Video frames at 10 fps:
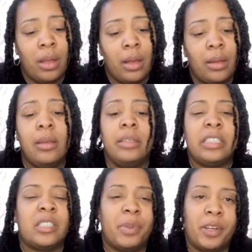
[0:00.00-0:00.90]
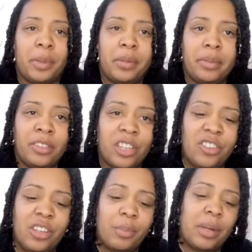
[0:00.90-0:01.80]
Little experiment. She
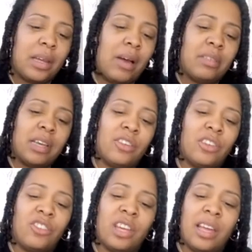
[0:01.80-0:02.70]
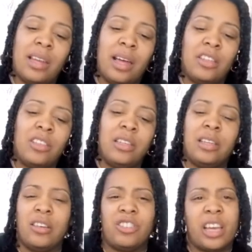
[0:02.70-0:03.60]
jump in the conversation. Shay like and, and
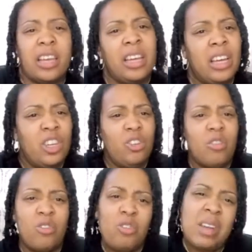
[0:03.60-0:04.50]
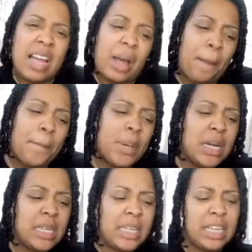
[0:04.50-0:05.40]
tell Shay, you know, you like a
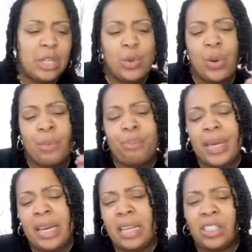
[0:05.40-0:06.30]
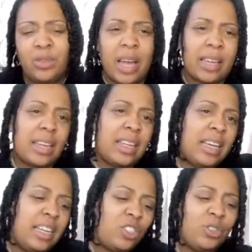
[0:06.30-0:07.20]
bully, you a bitch, you out of
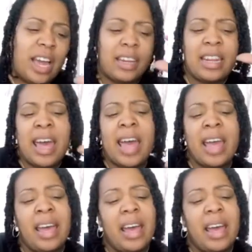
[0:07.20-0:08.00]
this, you out of that.